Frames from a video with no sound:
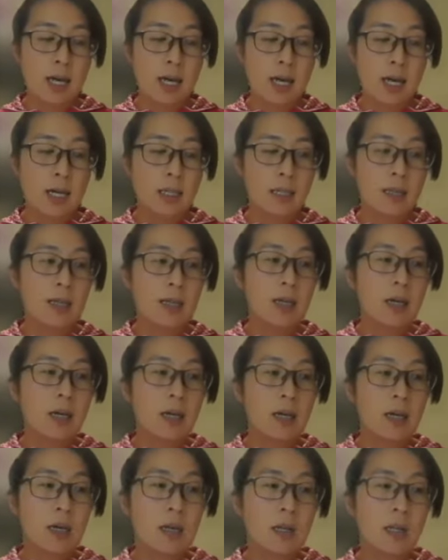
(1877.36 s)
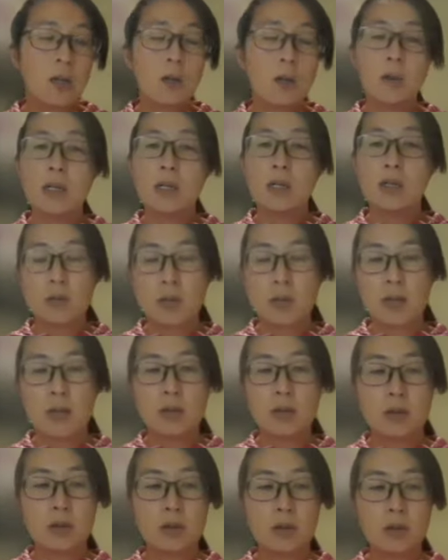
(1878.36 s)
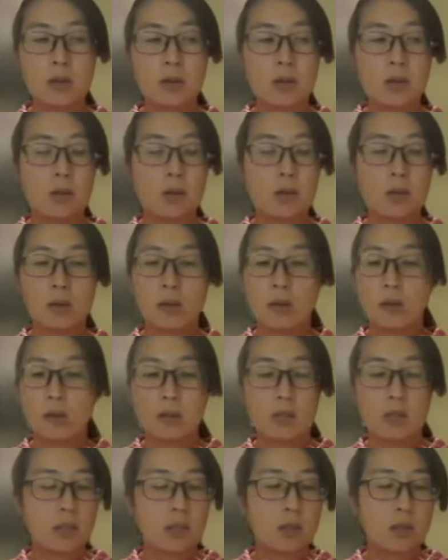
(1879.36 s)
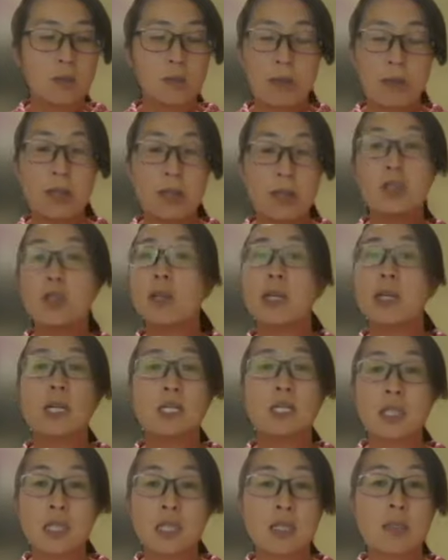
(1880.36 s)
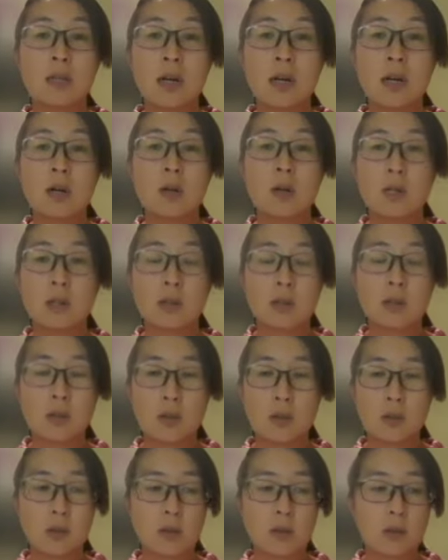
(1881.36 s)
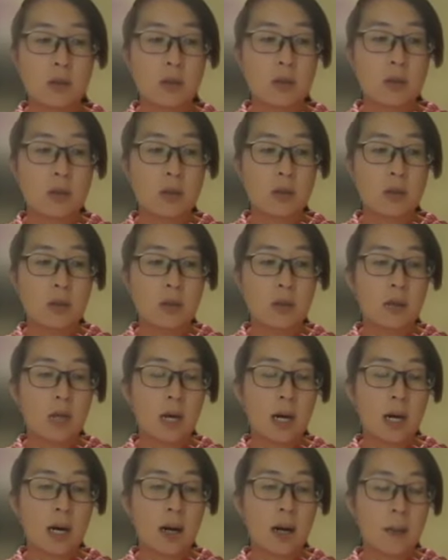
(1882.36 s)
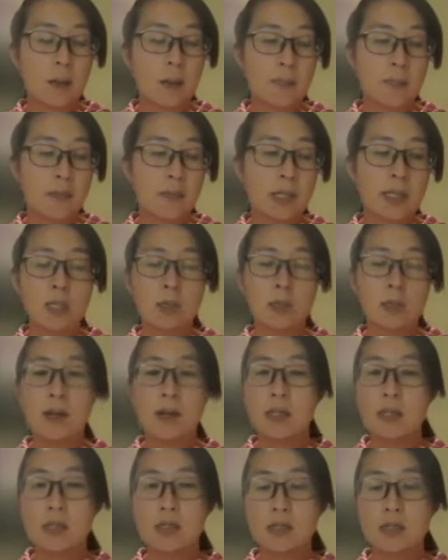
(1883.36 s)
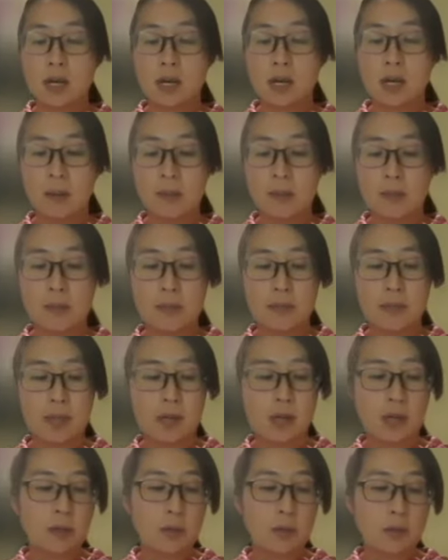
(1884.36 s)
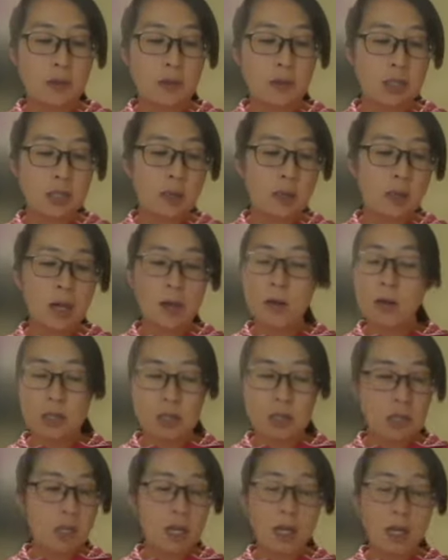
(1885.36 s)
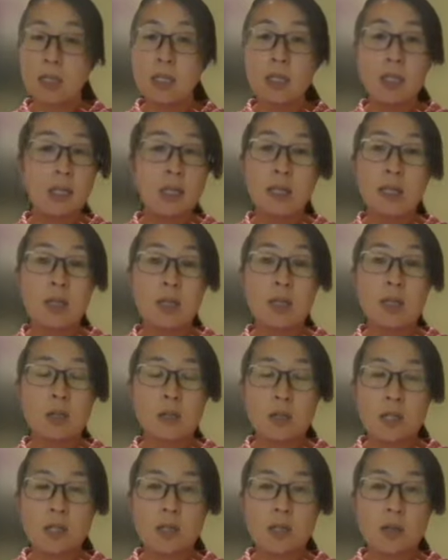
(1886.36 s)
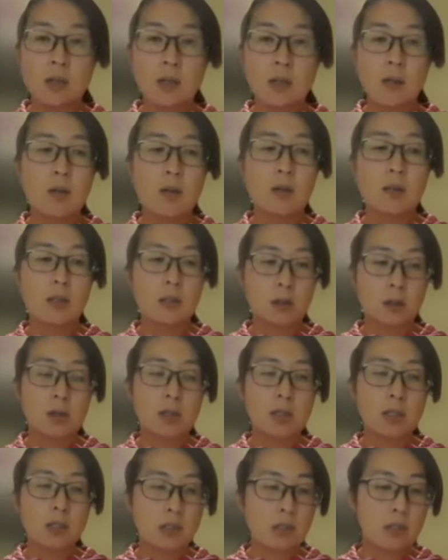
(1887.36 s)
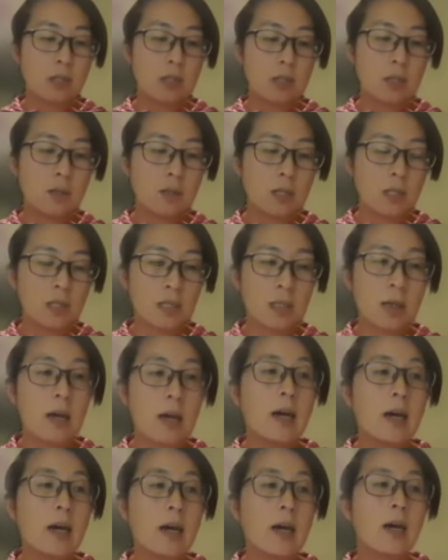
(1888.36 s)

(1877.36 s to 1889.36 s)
and, you know, we are trying to just make sure that she is not going to um, experience um, hypoglycemia any any critical you know situation.